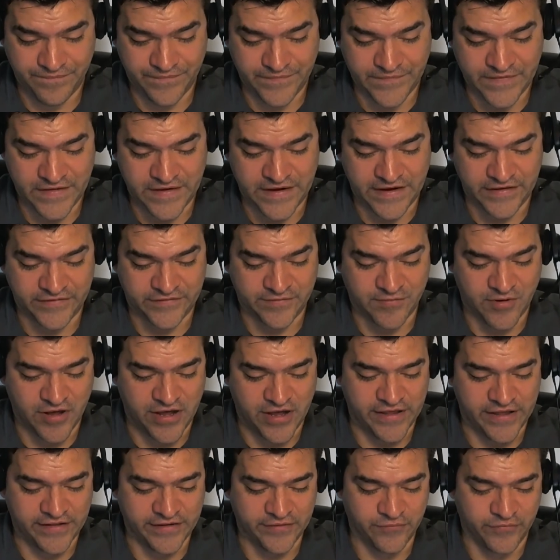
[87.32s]
in a small
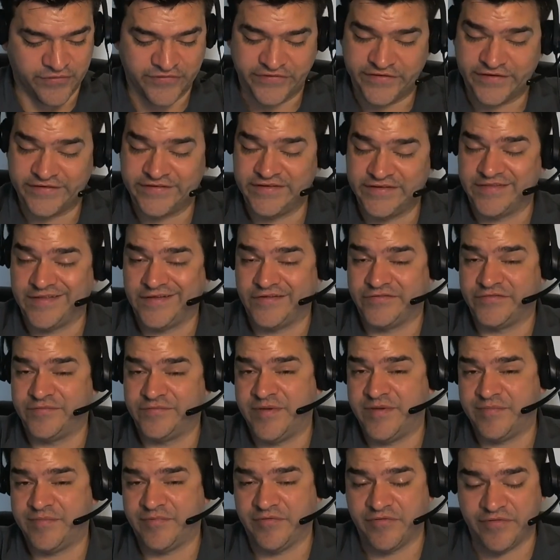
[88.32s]
island with 60,000
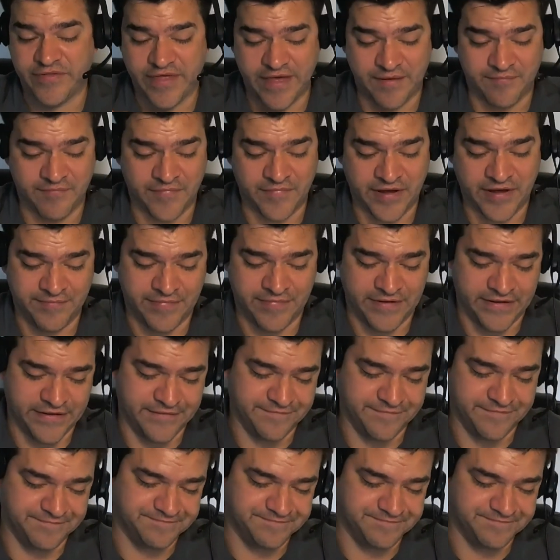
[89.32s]
people. That might be it.